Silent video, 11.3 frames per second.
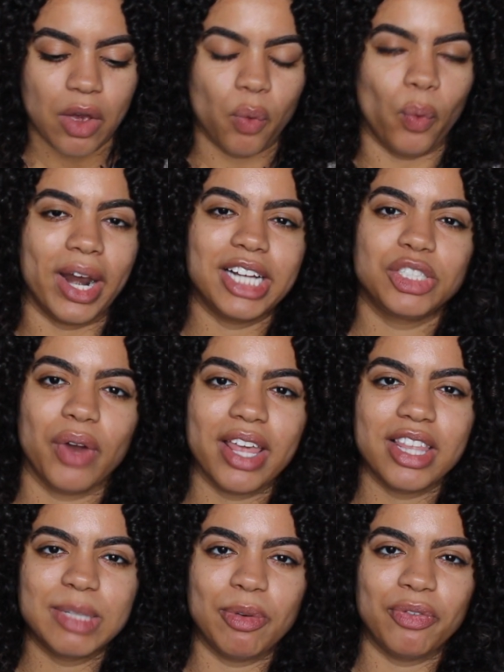When I tried
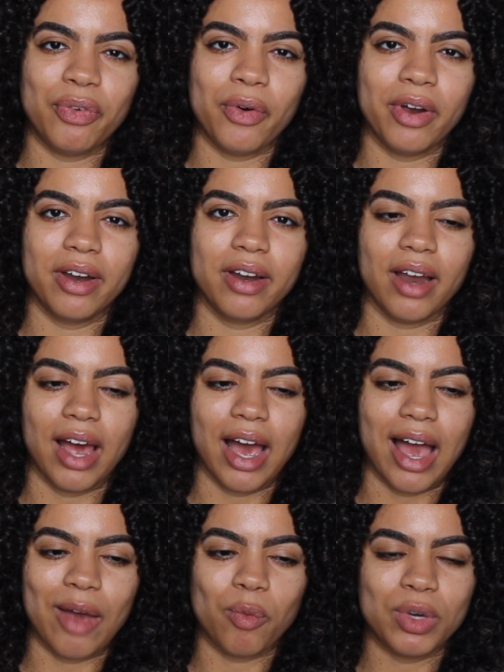this before,
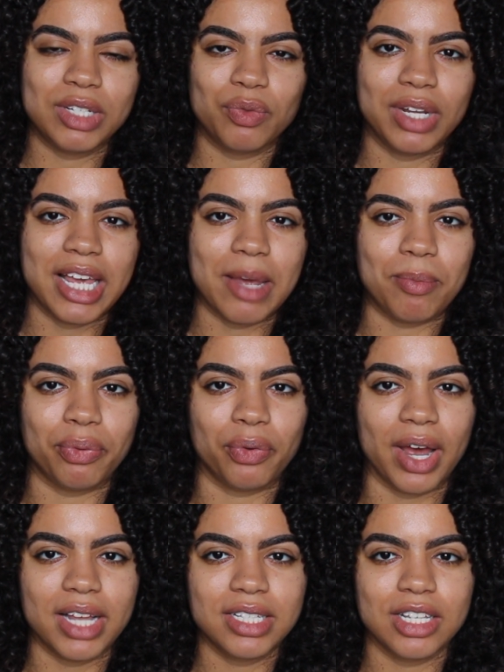I wasn't really
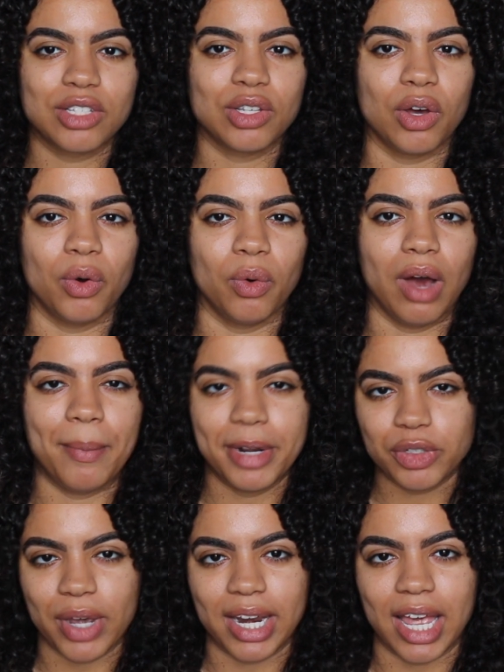impressed, so I'm going
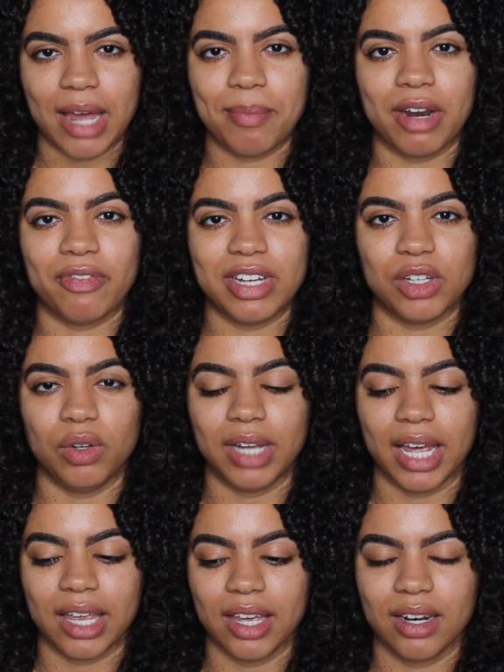to try it again, but if I don't
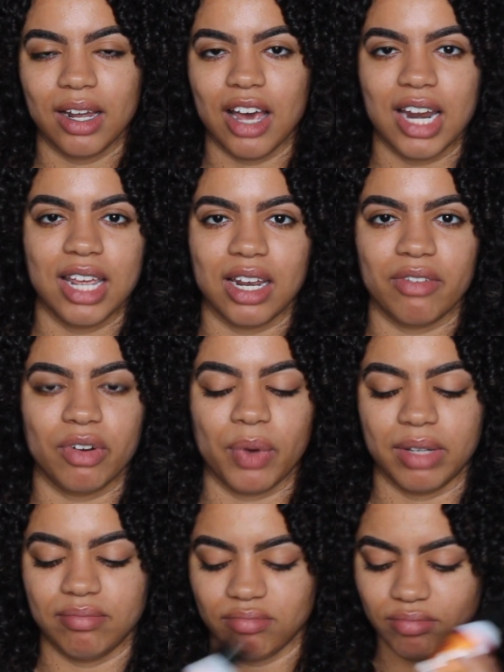like it, I need to give it
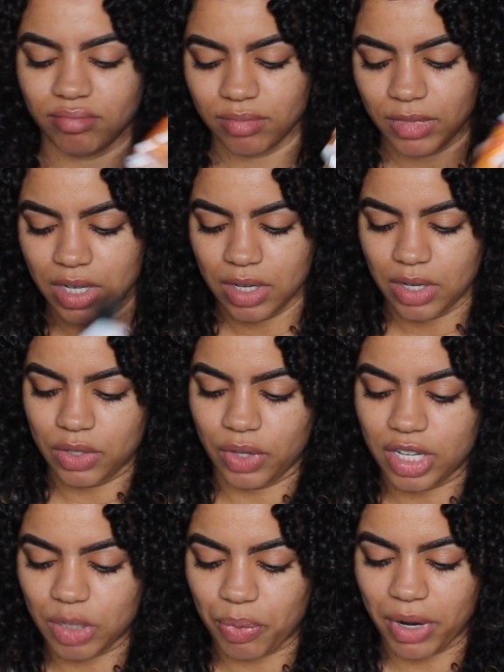away. So
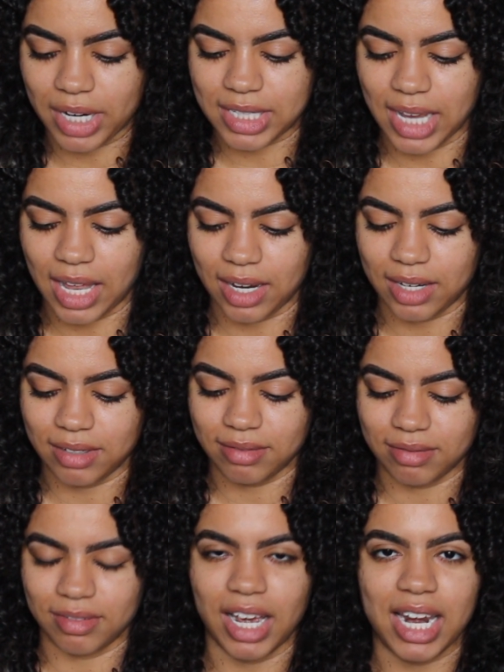these are products that
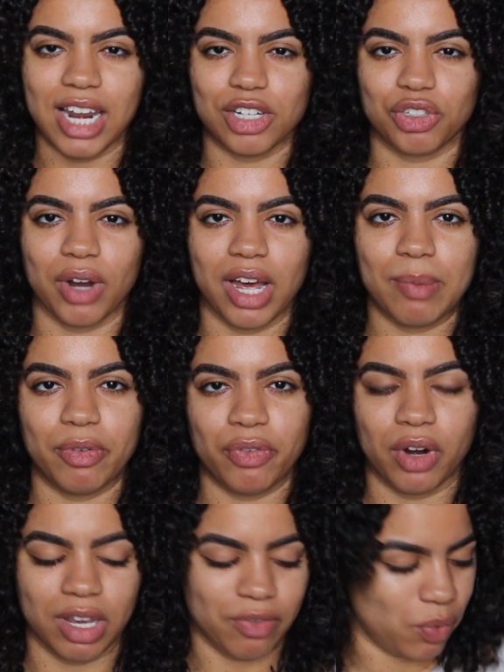I need to try
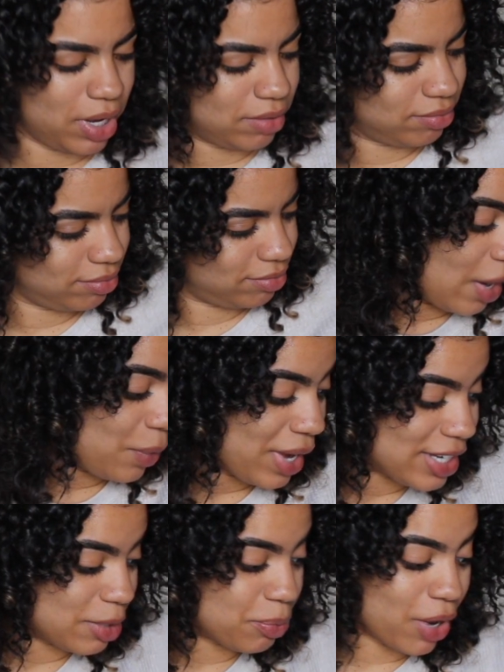before I give away. Now we
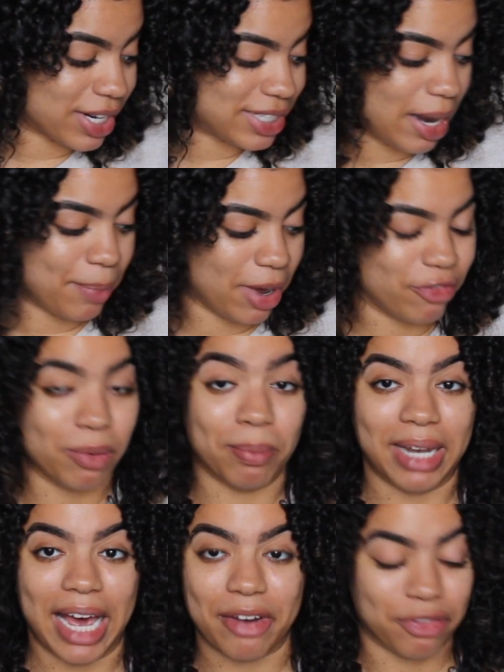got some products that I bought from
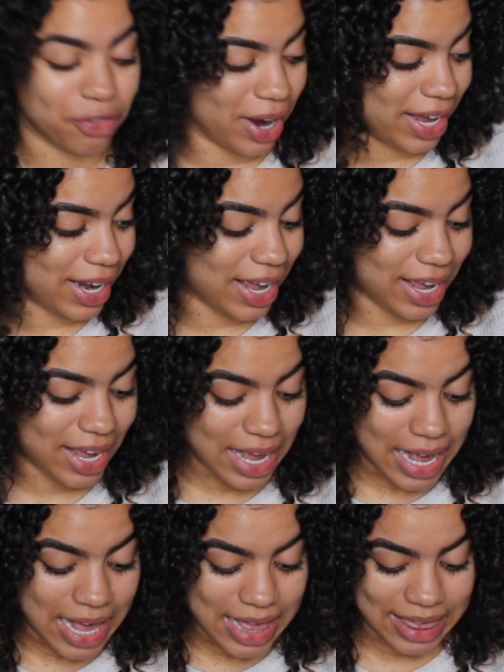Black Friday
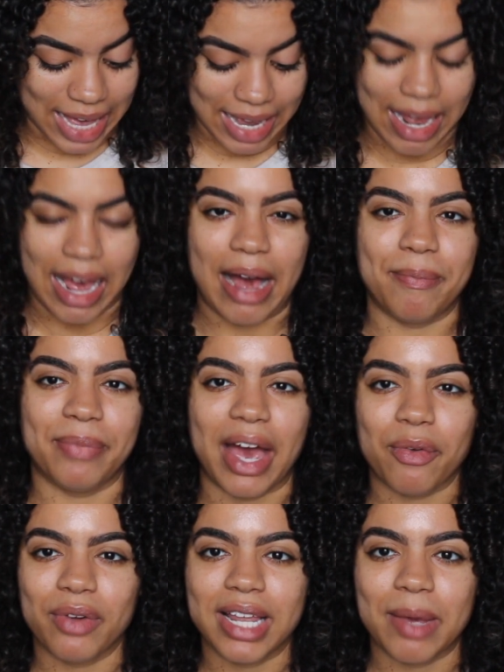that I'm
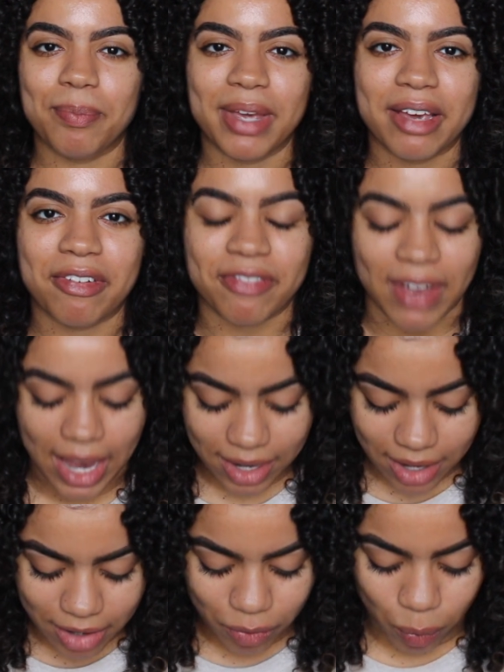not really a big fan
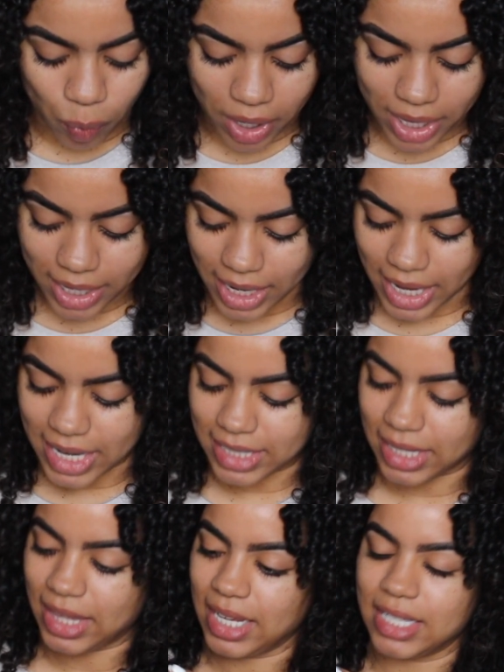of. One
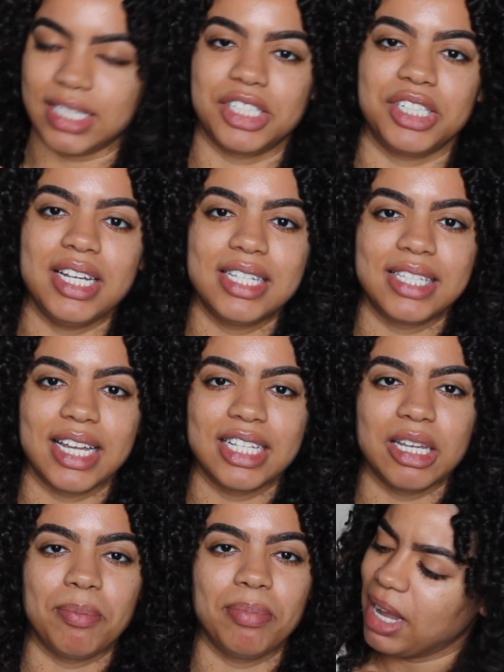is this She
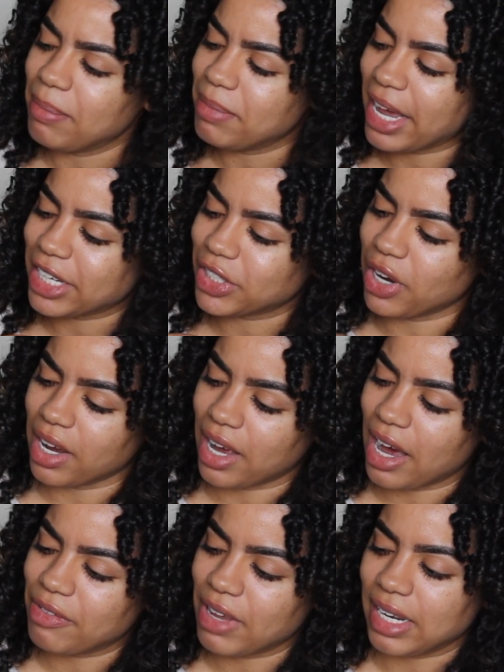Scented Plum Nectar
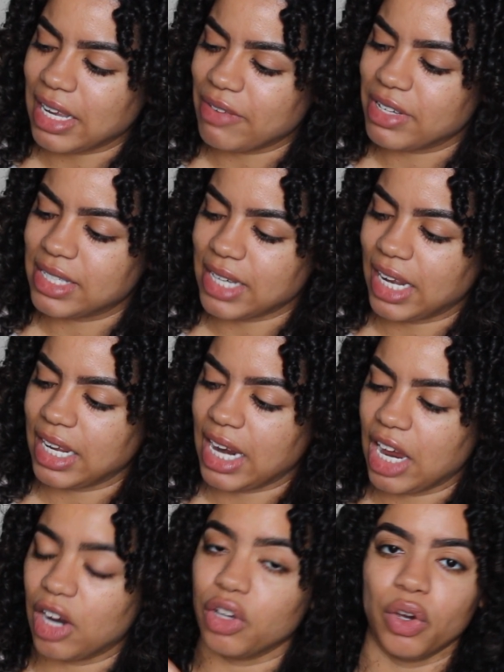Agave Leave-In Styling
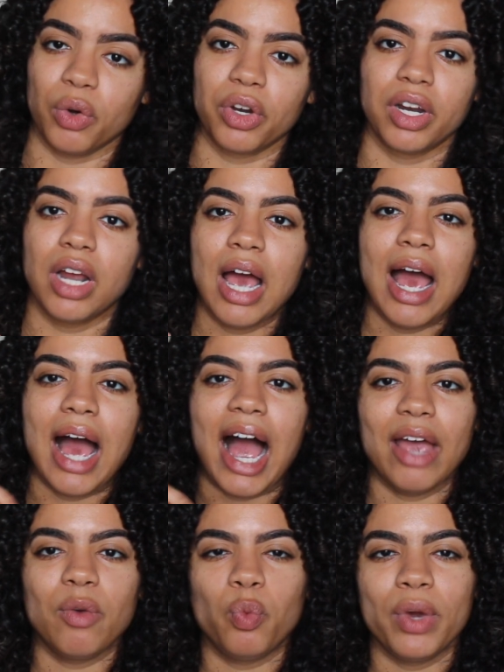Hair Yogurt.
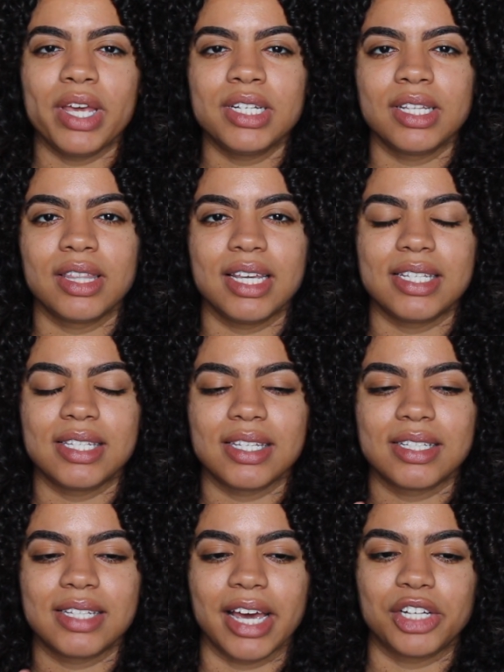I wish this
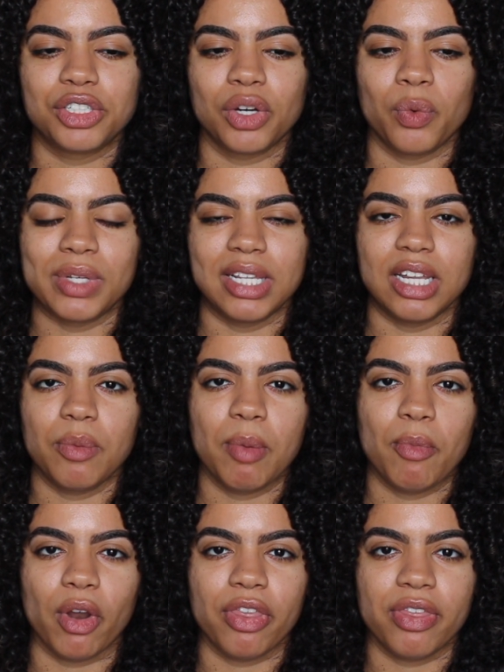texture was a little bit
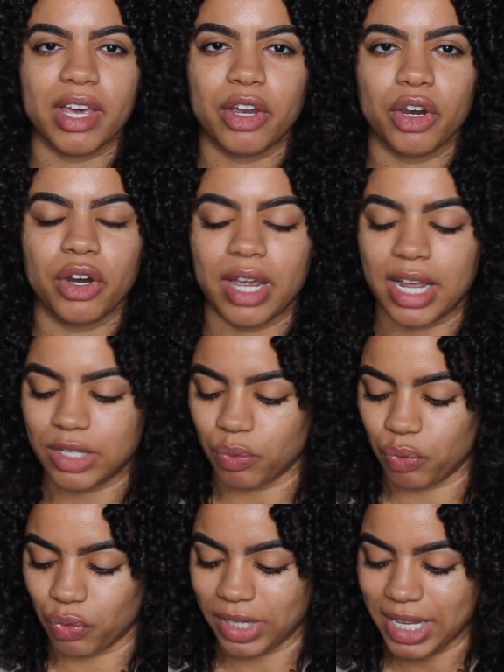more thicker. It's
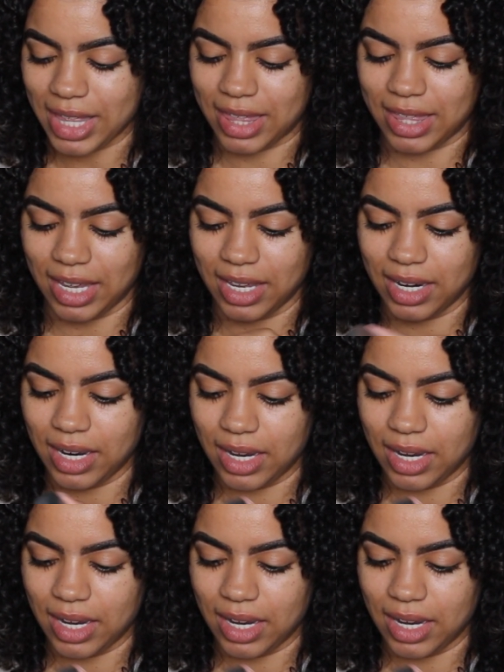really thin.